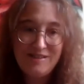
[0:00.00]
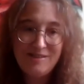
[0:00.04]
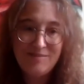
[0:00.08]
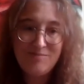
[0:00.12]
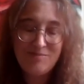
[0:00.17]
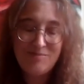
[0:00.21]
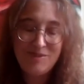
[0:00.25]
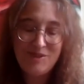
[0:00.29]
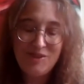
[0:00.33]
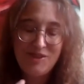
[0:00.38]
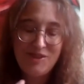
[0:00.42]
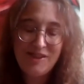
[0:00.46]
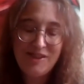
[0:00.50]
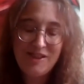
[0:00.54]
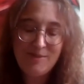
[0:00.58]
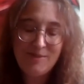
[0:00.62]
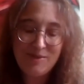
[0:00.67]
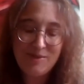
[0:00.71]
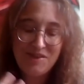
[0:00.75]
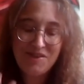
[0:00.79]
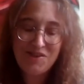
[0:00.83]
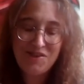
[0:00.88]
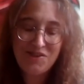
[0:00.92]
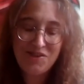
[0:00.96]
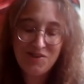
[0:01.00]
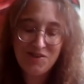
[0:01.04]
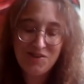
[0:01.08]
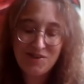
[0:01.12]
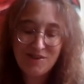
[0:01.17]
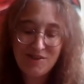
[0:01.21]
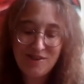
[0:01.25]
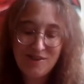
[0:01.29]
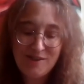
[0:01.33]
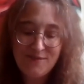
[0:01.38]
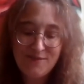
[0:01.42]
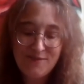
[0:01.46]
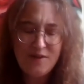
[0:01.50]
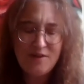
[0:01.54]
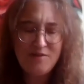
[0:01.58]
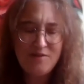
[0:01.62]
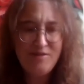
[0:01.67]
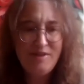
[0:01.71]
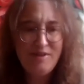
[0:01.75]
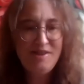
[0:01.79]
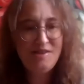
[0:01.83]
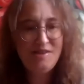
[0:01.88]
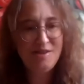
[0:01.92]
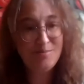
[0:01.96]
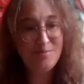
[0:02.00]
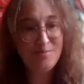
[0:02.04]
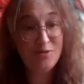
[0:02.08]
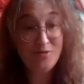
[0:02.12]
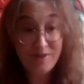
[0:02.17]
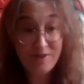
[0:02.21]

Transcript: she's positioned as this very reasonable,